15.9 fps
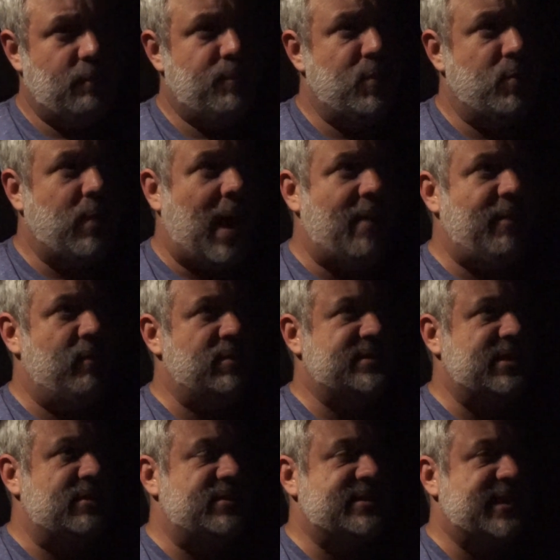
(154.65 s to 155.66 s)
Boo Radley
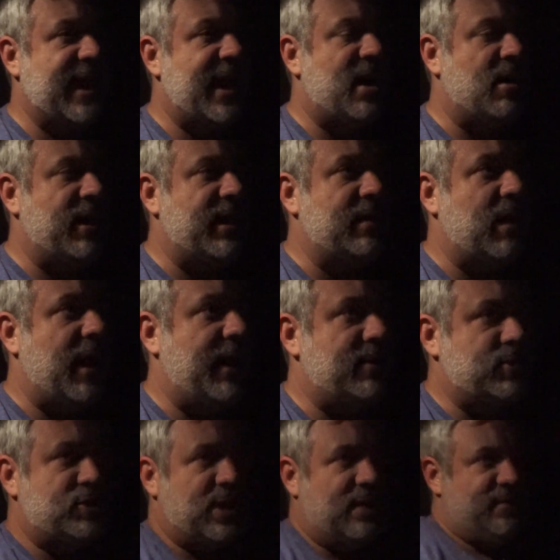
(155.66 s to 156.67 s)
was so scared he
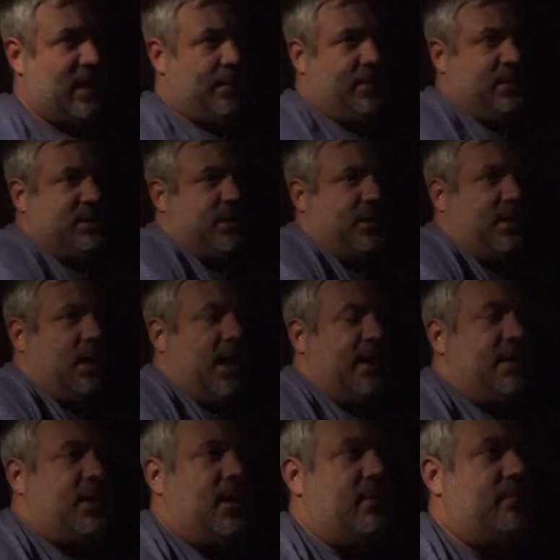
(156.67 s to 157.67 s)
like shoved up into the
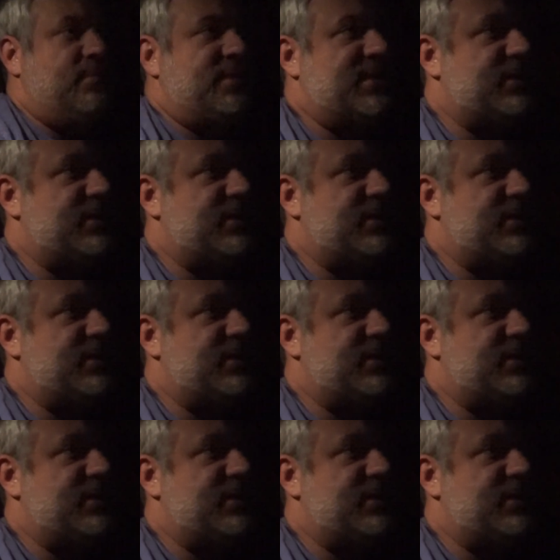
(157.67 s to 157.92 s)
like the